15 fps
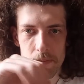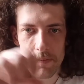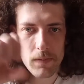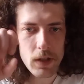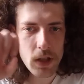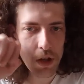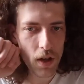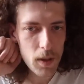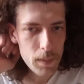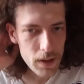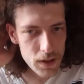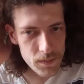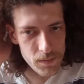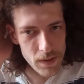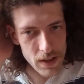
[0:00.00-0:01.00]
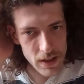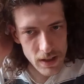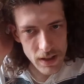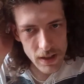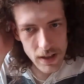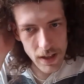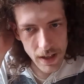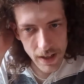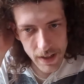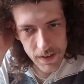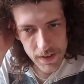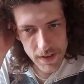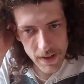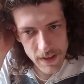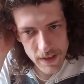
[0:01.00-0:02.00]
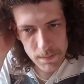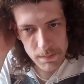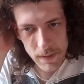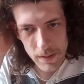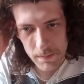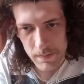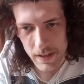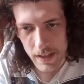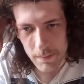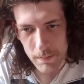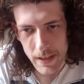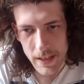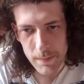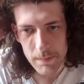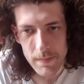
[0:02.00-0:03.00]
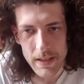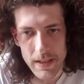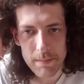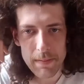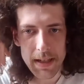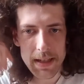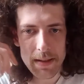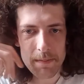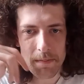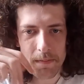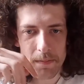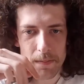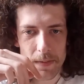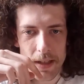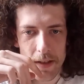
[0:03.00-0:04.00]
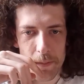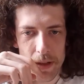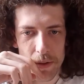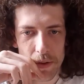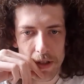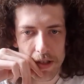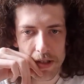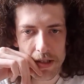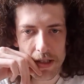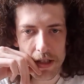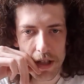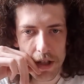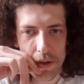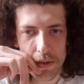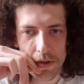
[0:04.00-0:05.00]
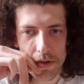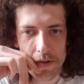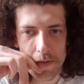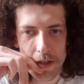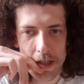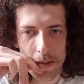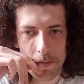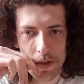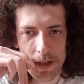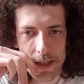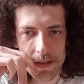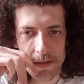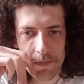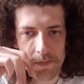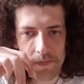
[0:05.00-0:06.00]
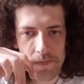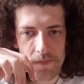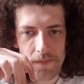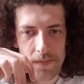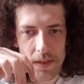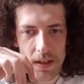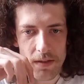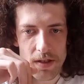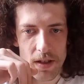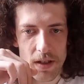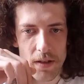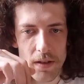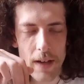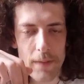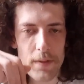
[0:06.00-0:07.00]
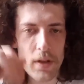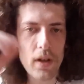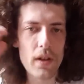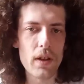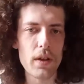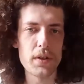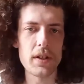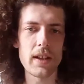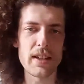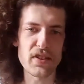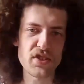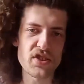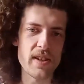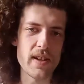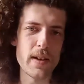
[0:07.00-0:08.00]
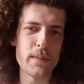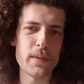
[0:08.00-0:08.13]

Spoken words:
collarbone, and his mum made him give me all his clothes for some reason. So I've got a load of like surfer